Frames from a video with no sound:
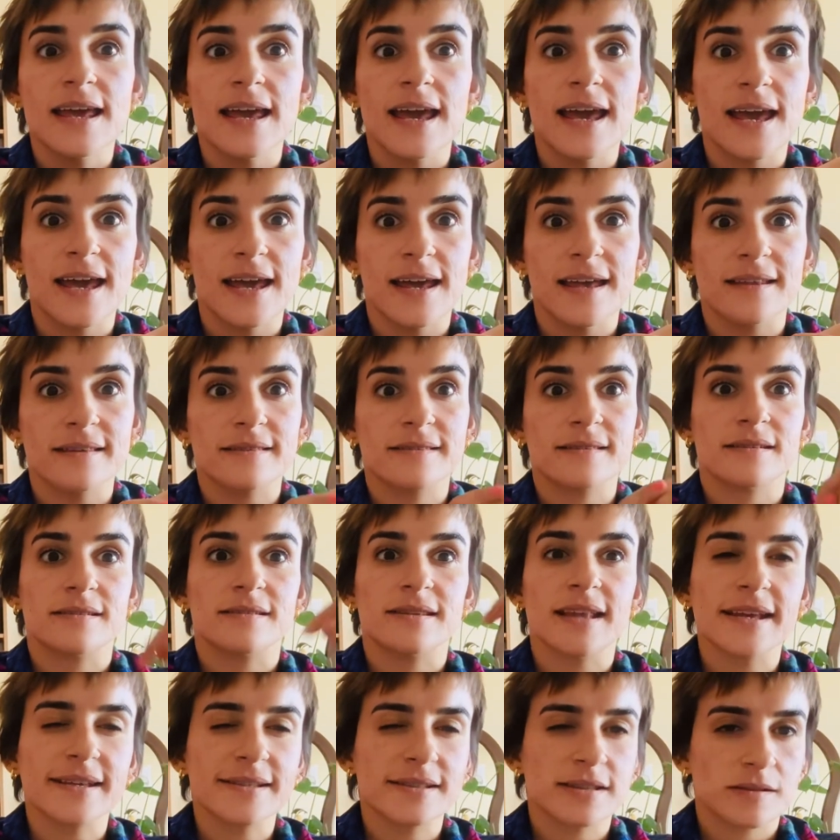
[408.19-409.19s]
And
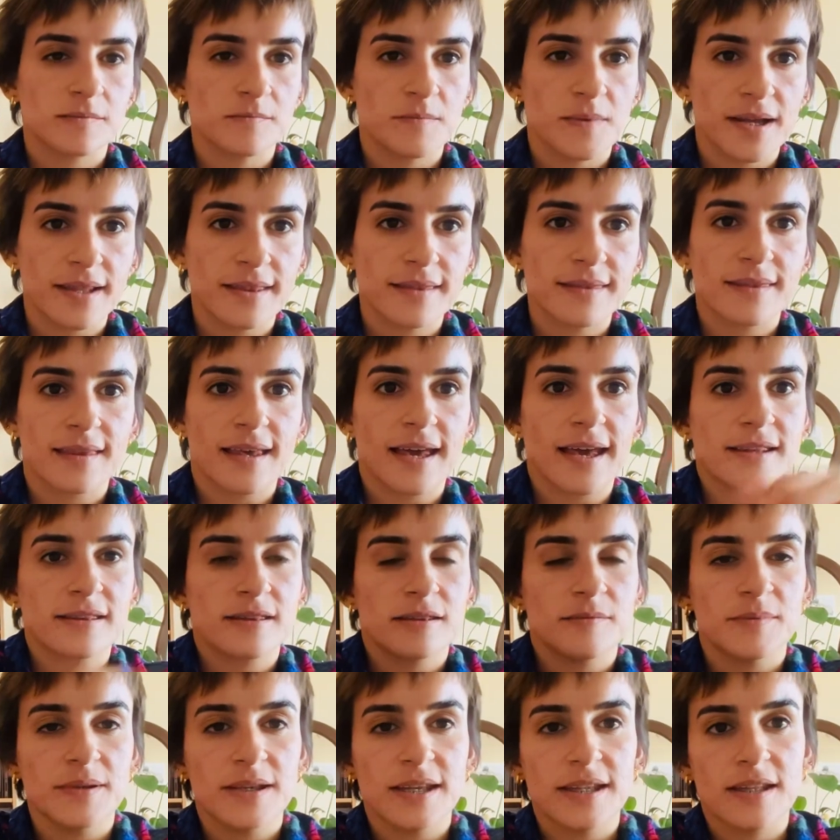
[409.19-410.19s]
next month, at
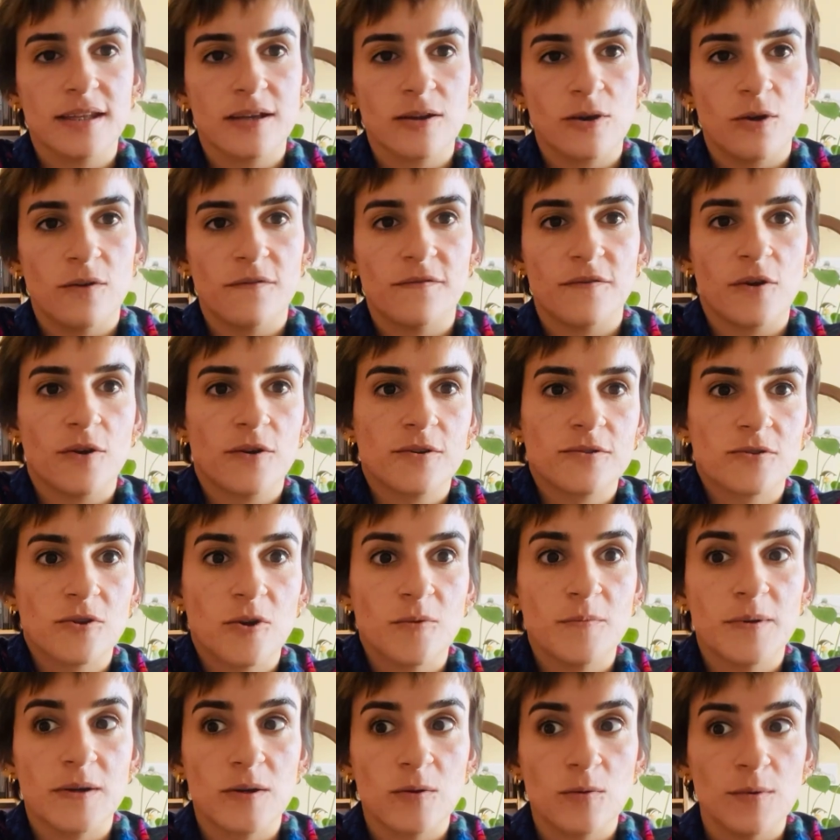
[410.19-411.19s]
the beginning of
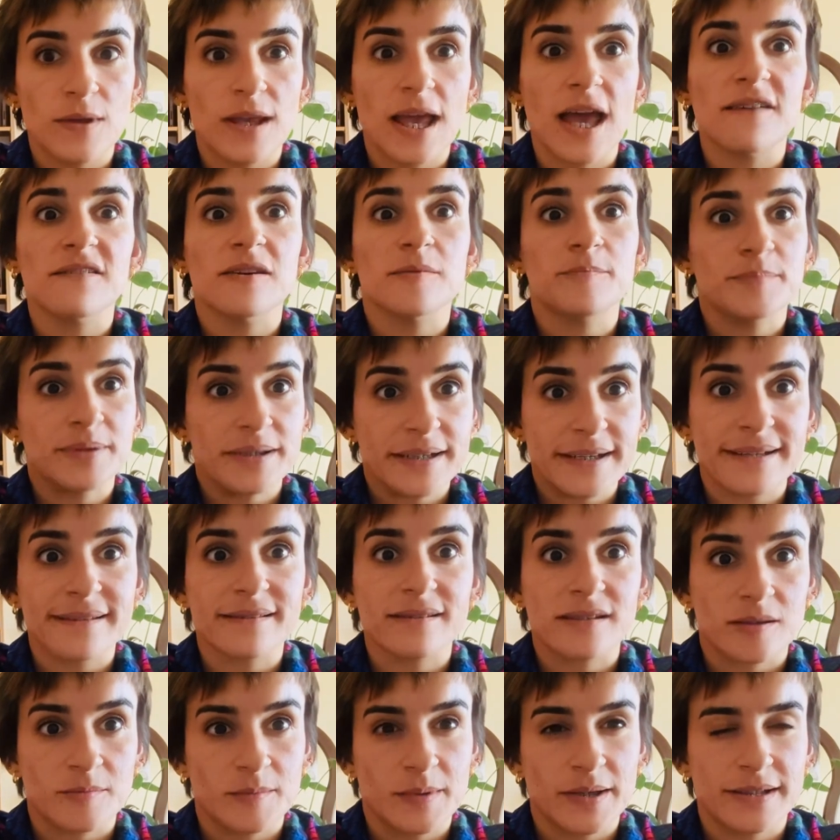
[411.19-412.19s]
October, we have a
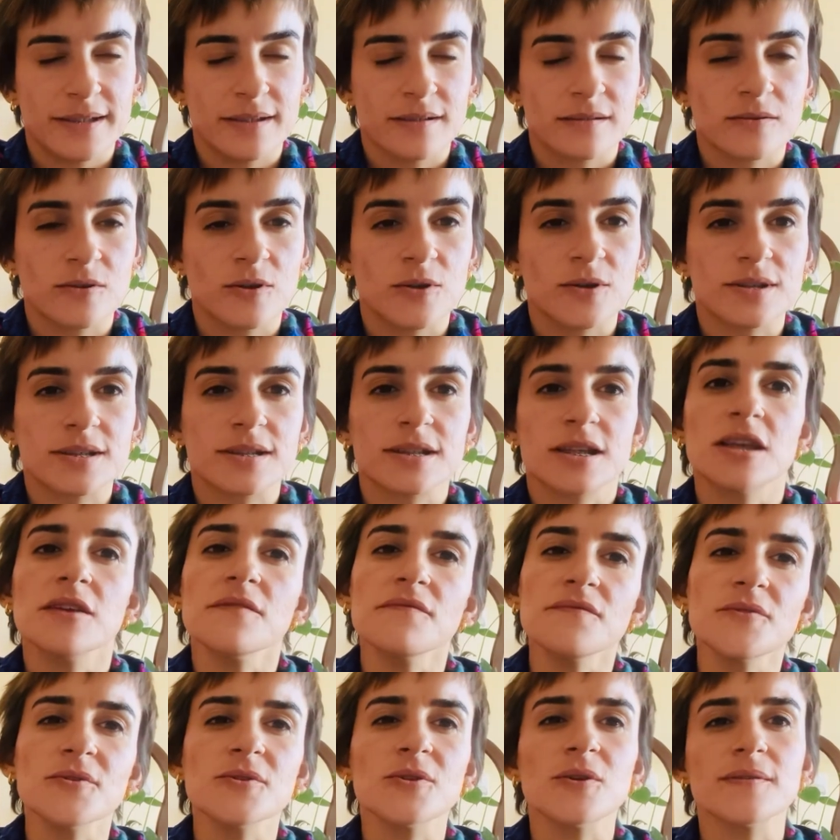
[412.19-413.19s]
pre-intermediate course.
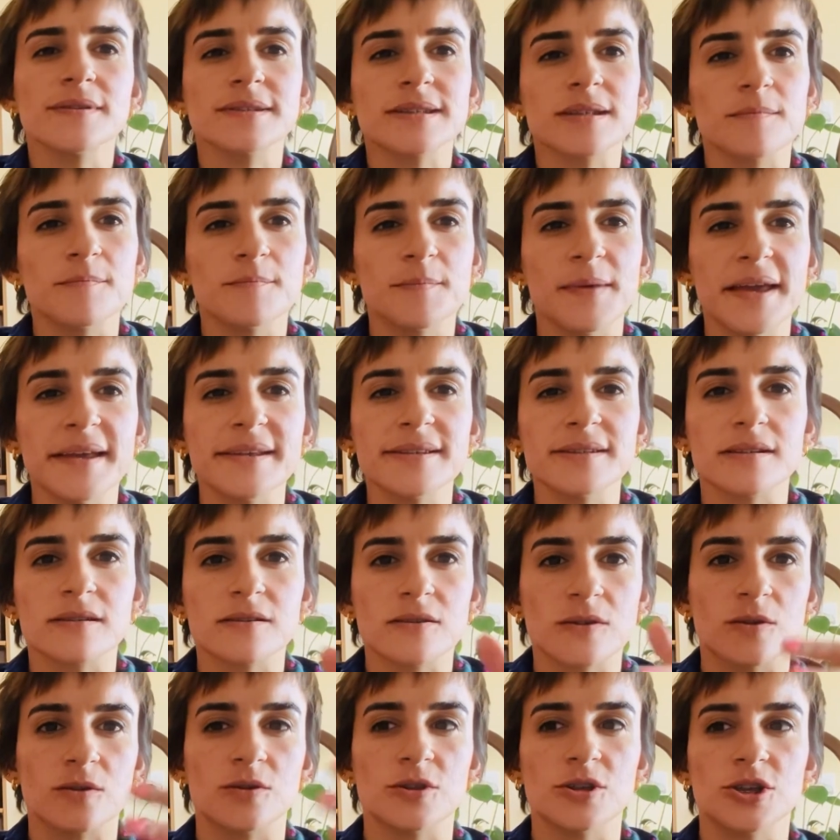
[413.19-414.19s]
If you know some basic
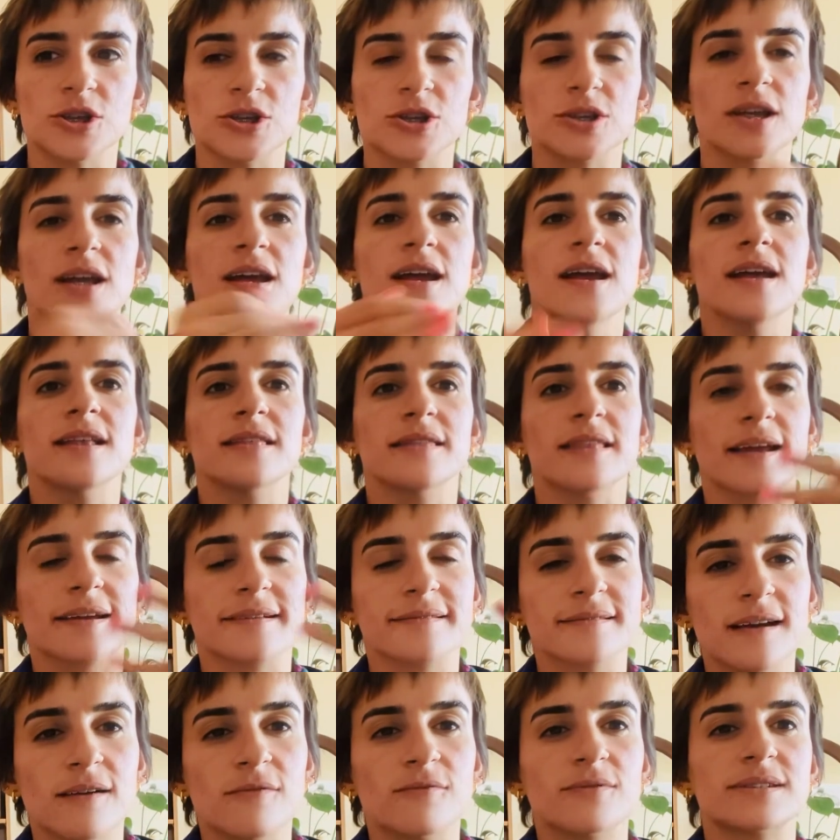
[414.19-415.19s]
Kurdish, like
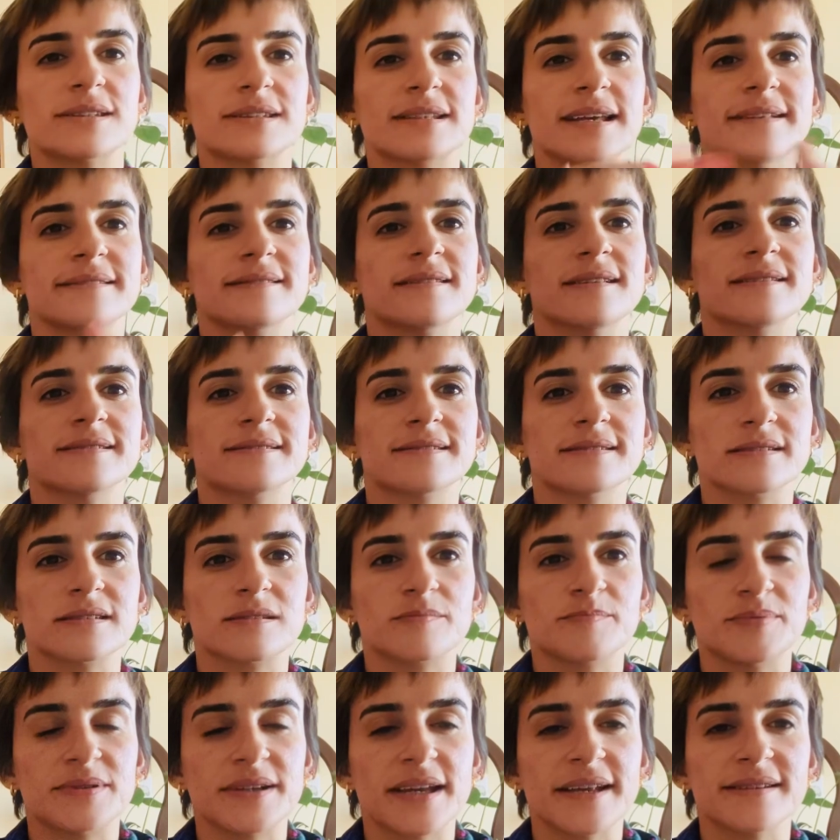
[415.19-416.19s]
noun sentences,
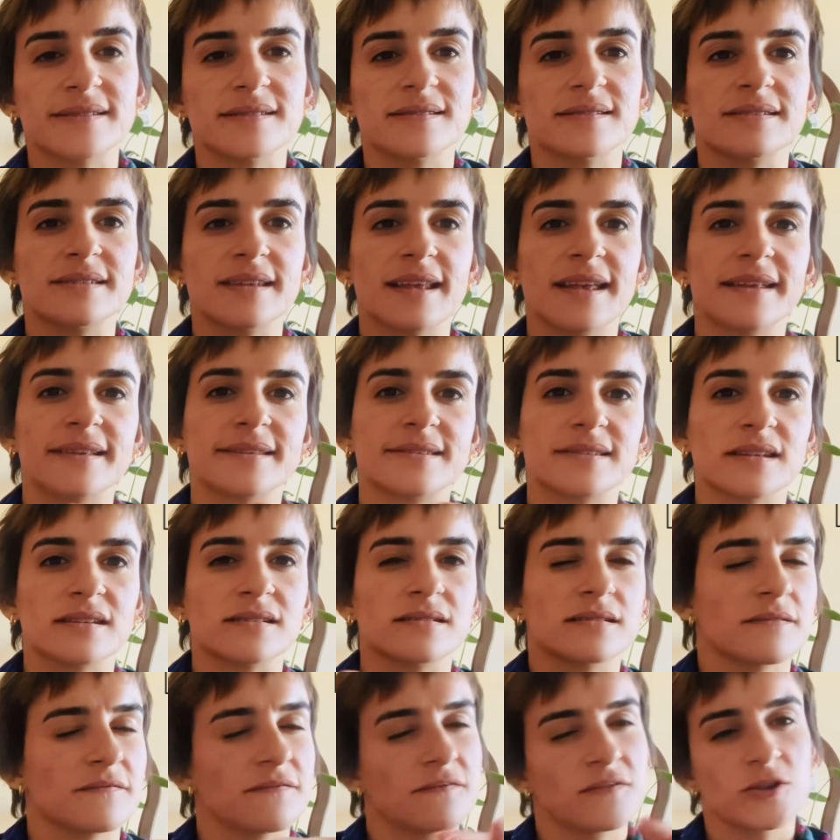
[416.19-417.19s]
present tense,
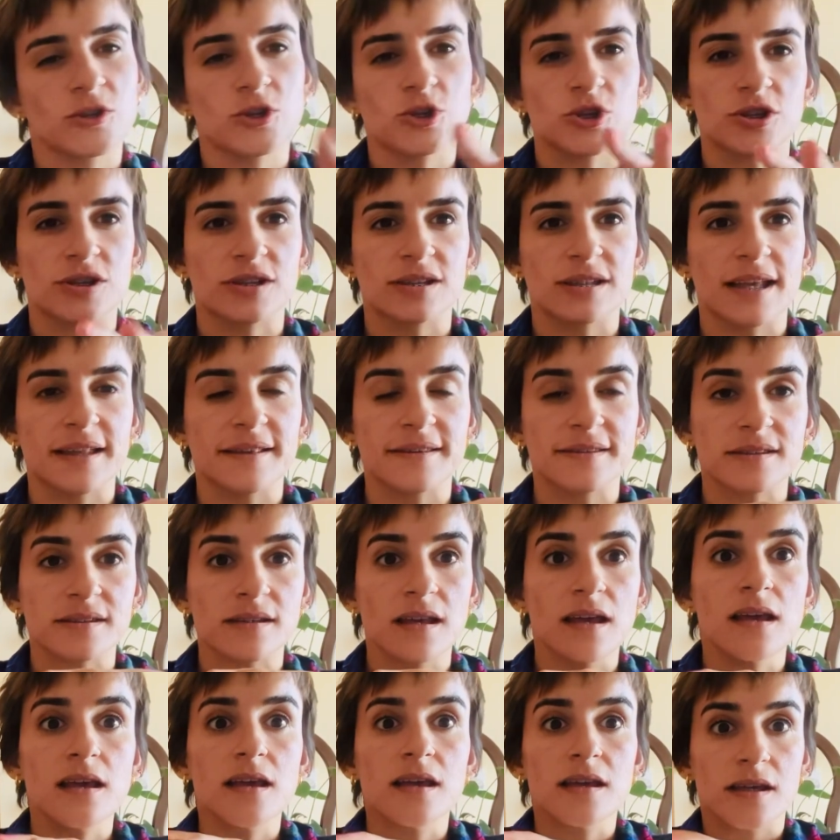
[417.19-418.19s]
and the future tense,
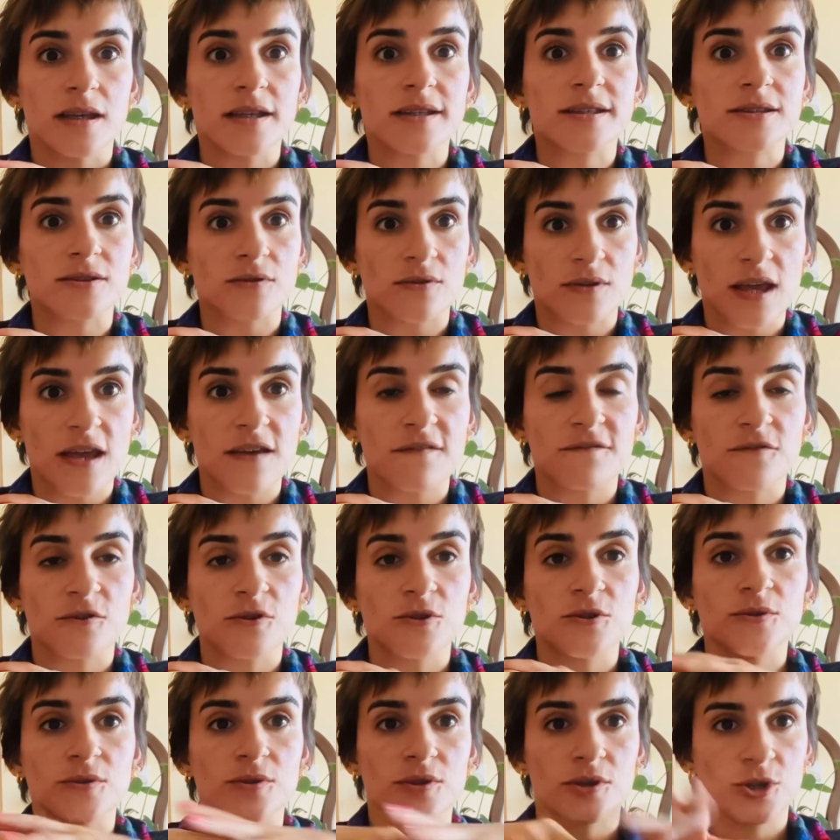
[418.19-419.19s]
it's okay for
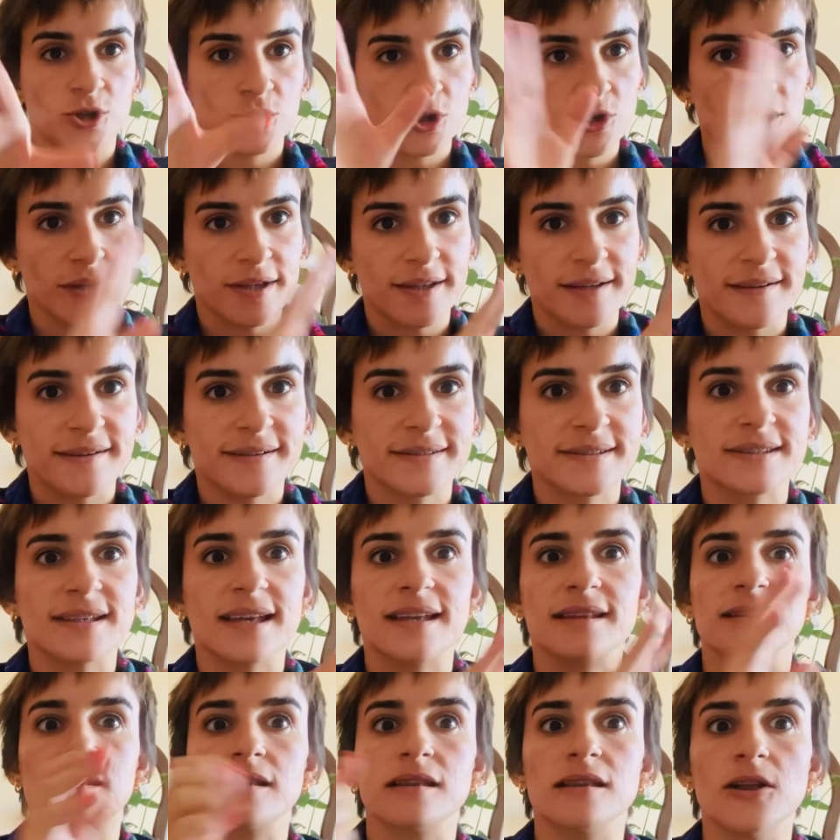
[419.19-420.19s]
you to join us
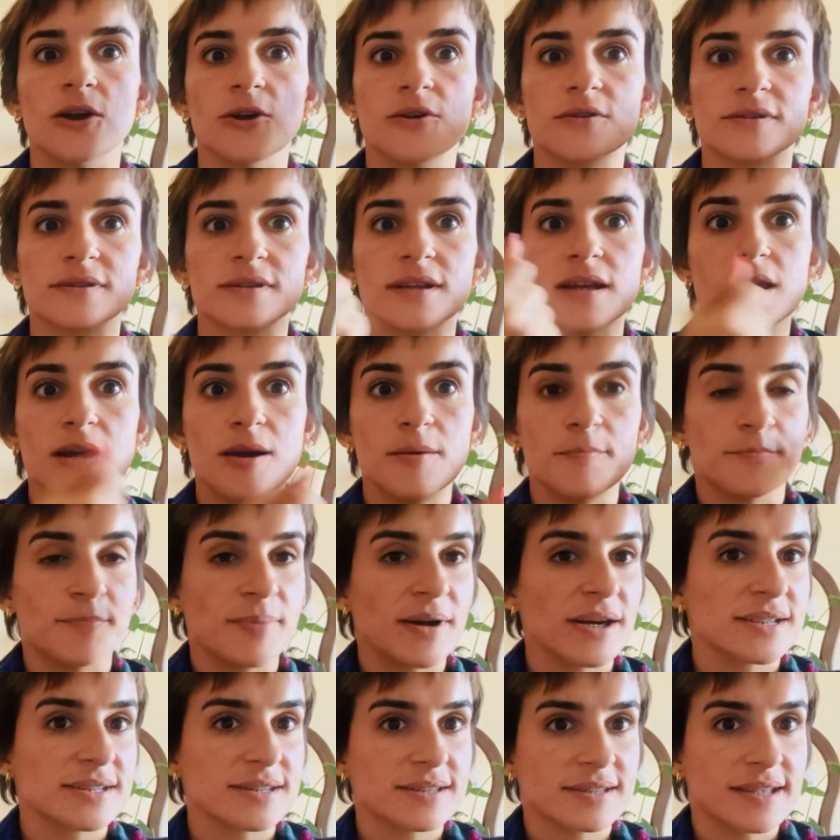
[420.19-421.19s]
and learn past